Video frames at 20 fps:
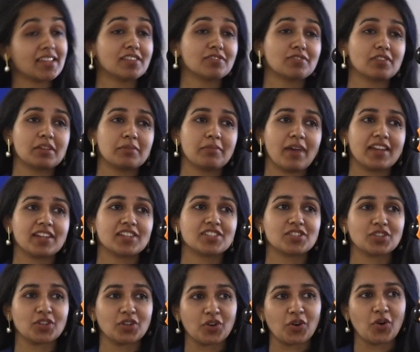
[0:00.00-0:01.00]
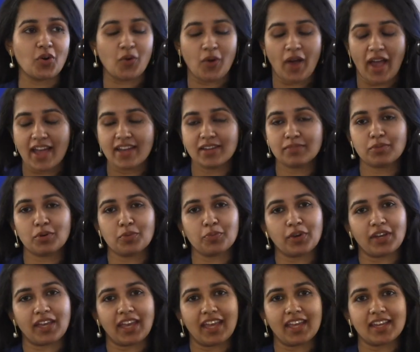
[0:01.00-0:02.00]
successfully managed to grow and
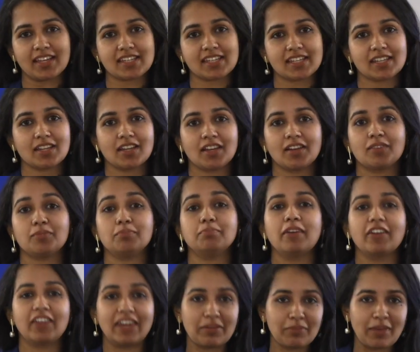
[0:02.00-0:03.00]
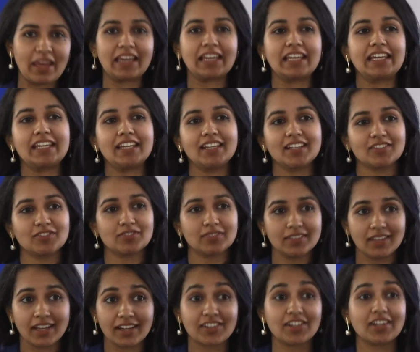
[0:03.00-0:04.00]
propagate many, many
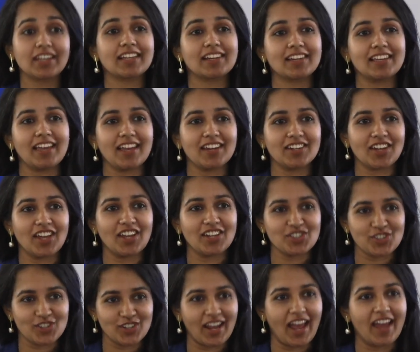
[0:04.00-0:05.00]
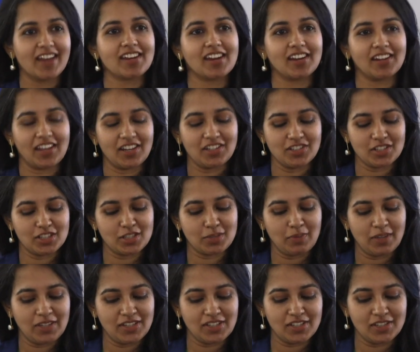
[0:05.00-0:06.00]
critically endangered and endangered
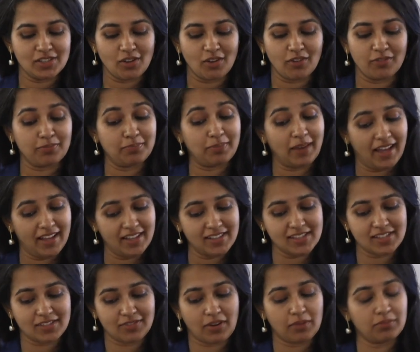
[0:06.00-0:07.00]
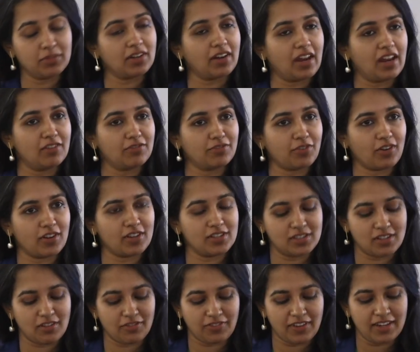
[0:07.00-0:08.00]
species of plants from the
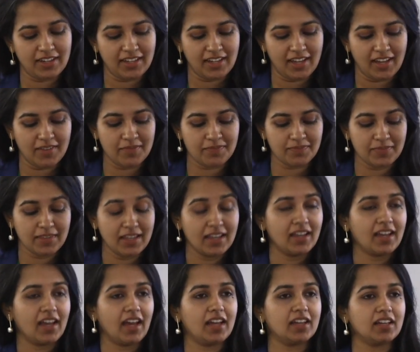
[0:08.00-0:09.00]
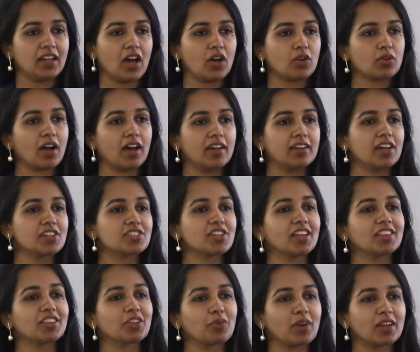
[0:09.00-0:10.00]
rainforests of India. And now Kanha
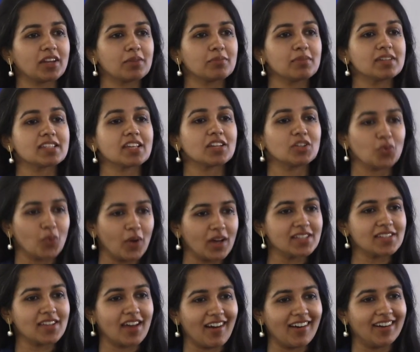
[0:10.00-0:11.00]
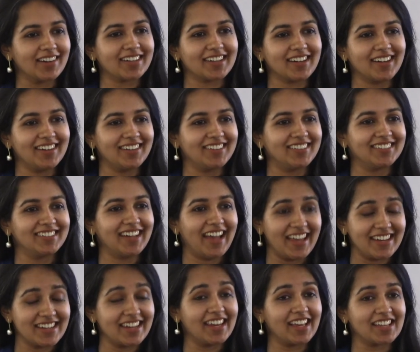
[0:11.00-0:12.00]
Shantivanam is a NOAA's Ark
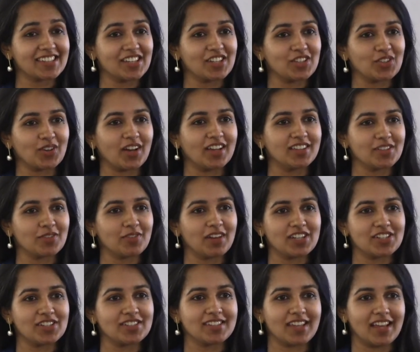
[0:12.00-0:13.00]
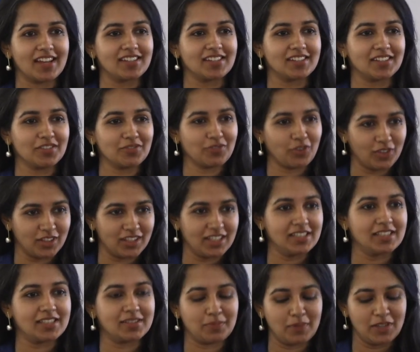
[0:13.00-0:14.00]
and an ex-situ conservation center for
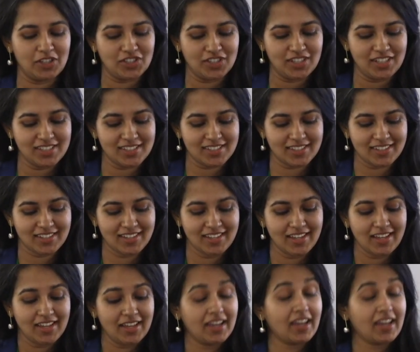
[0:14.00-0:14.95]
these species.